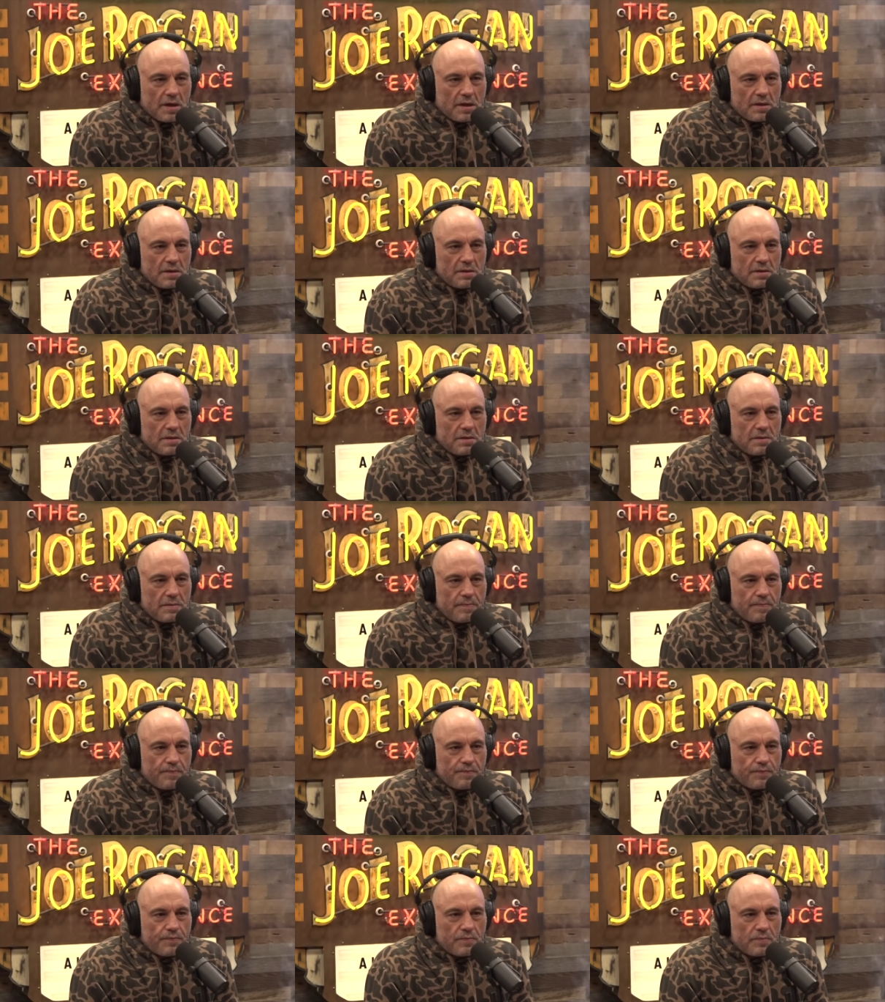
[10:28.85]
It is
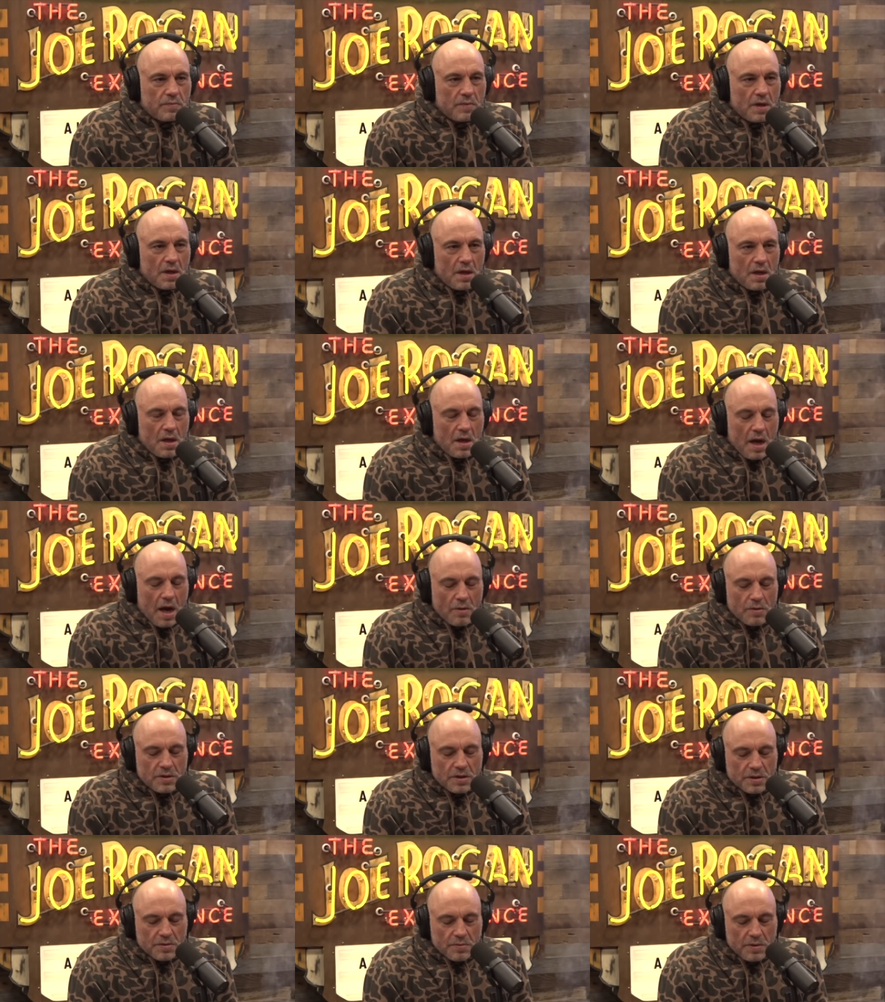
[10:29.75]
correct. I
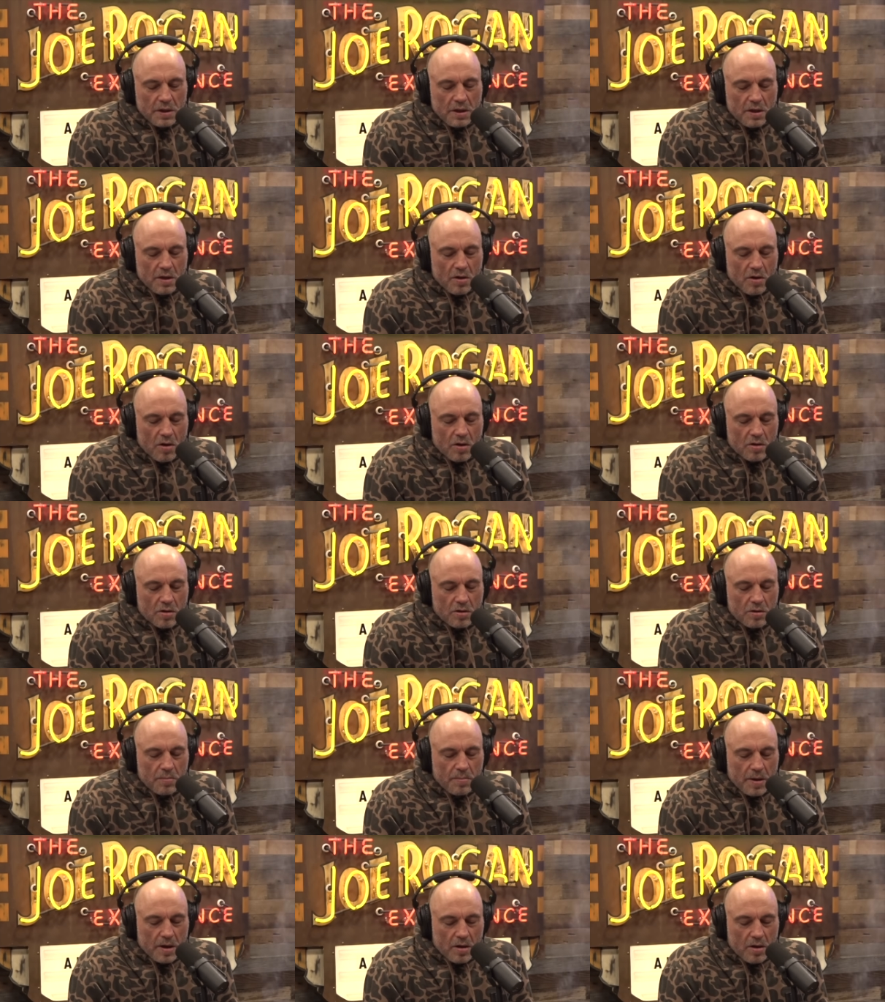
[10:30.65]
was just reading an article
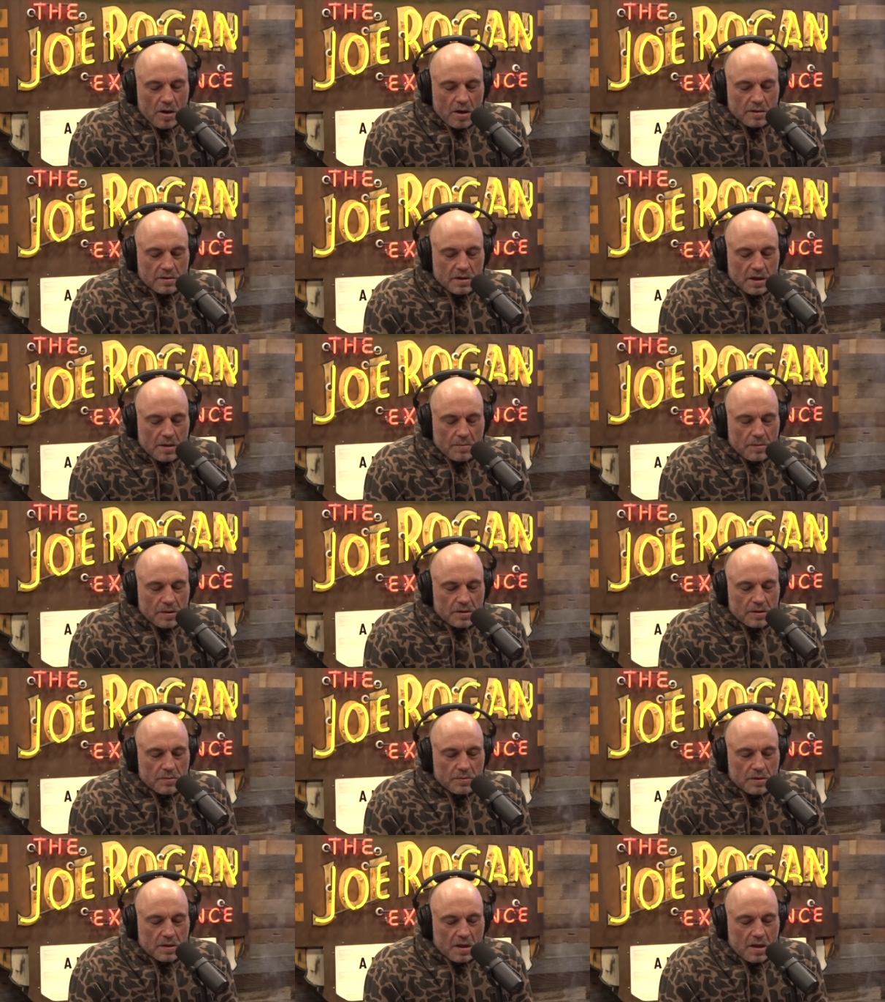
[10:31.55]
about Alzheimer's
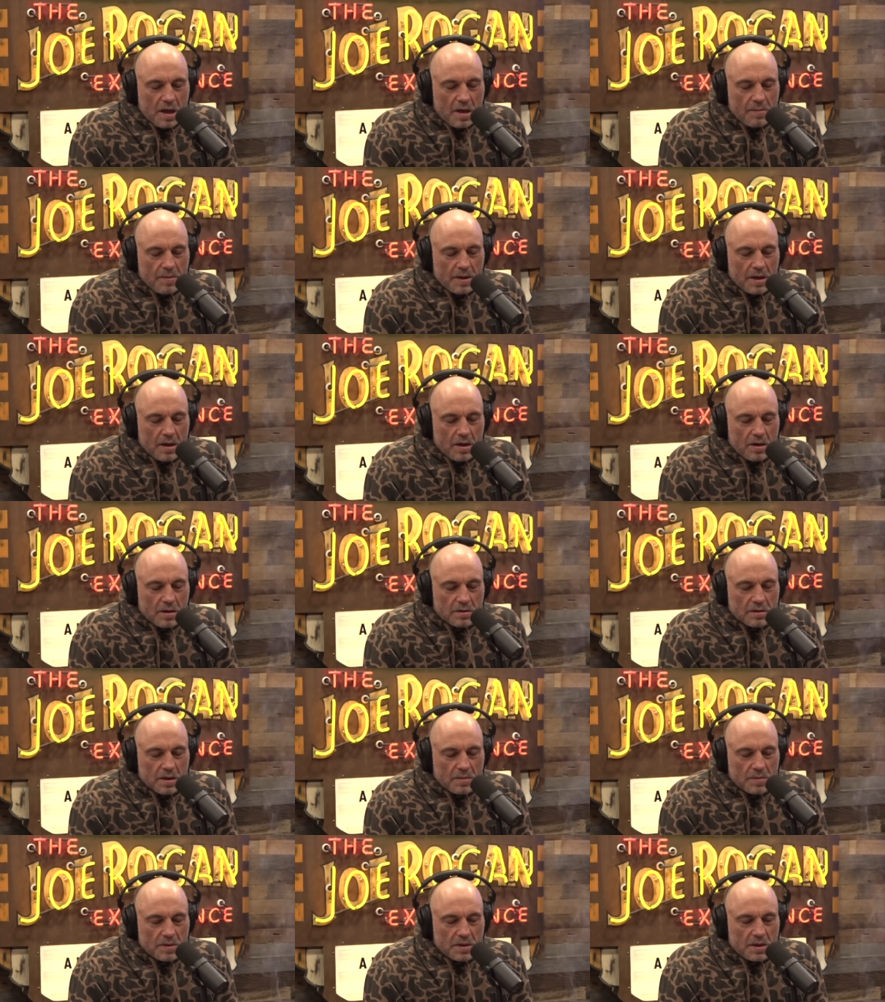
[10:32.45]
that was claiming that
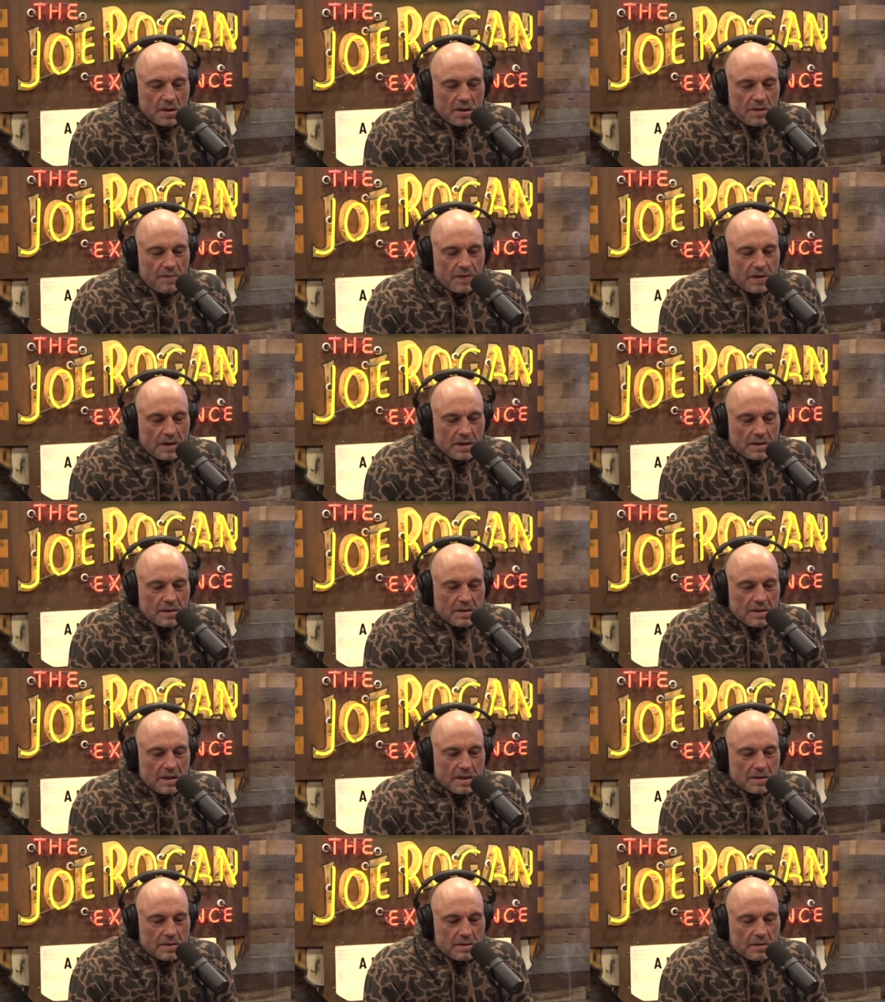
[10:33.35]
Alzheimer's didn't even
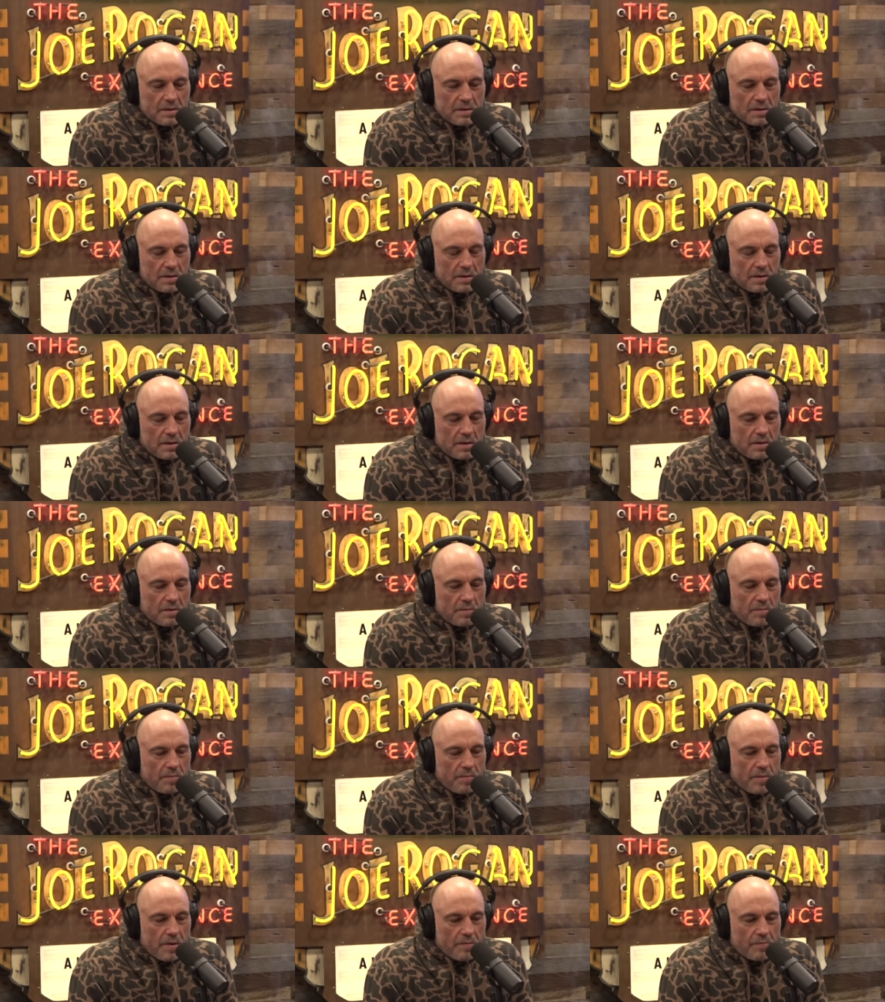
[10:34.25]
exist
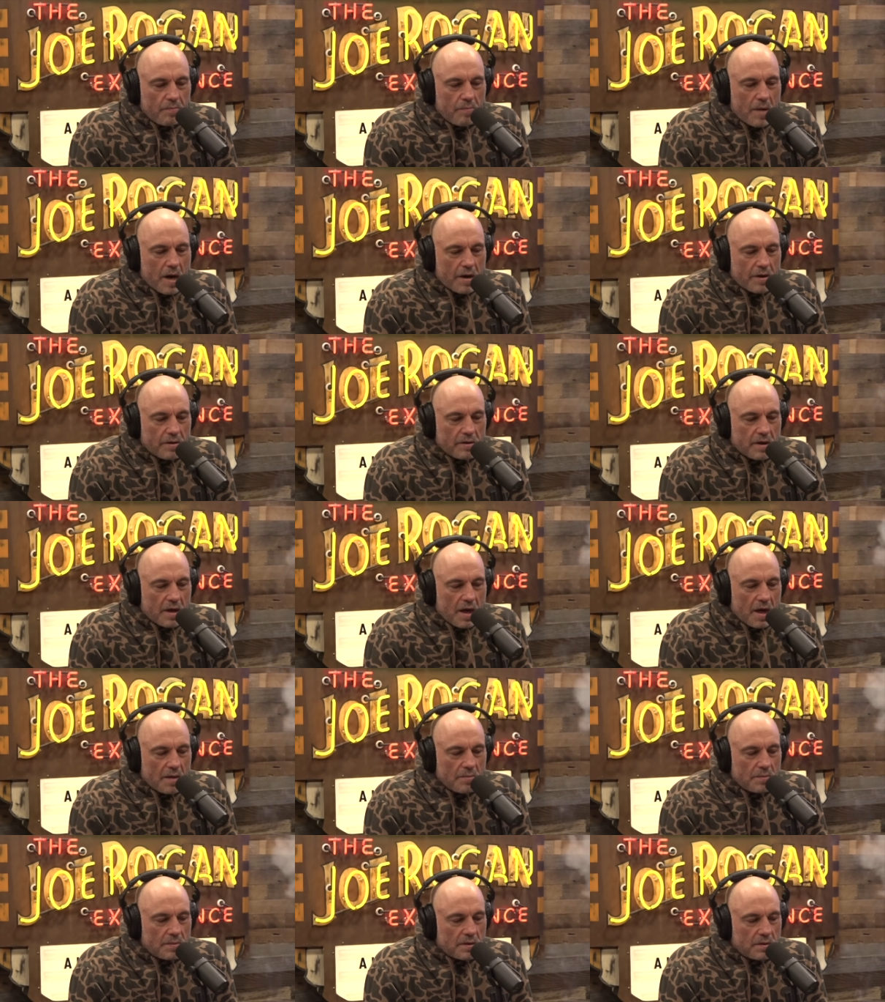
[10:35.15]
until modern
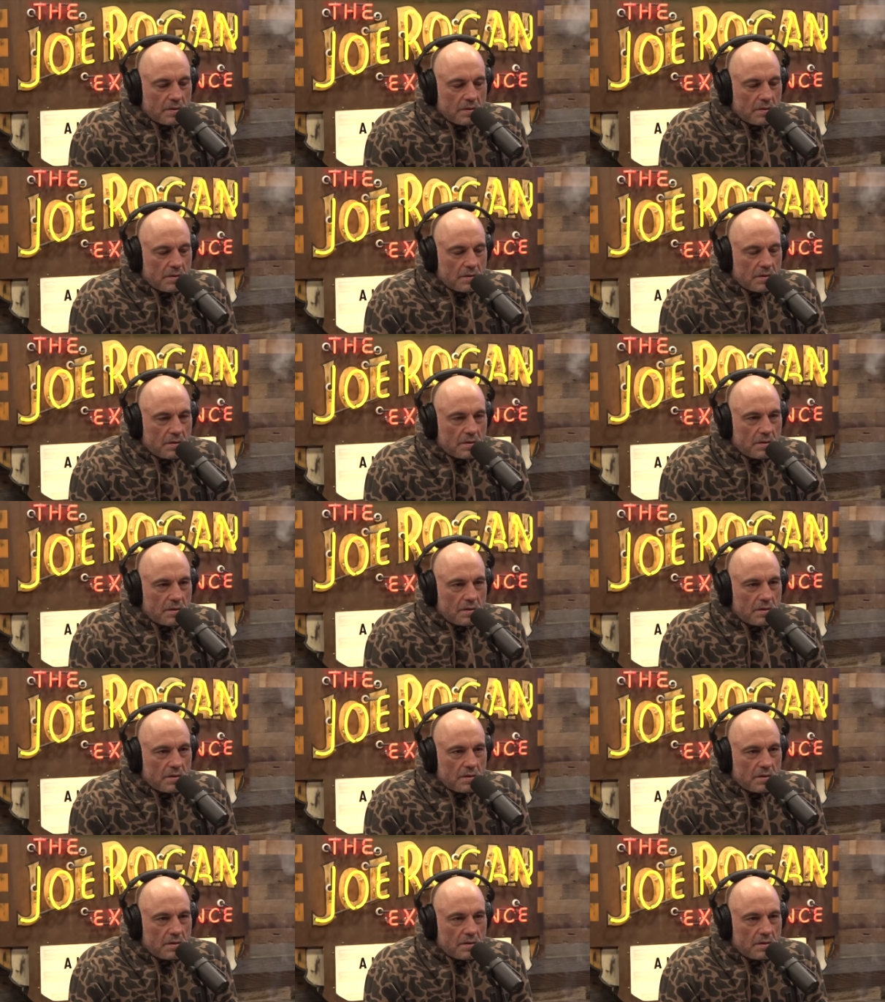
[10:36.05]
times. Statins.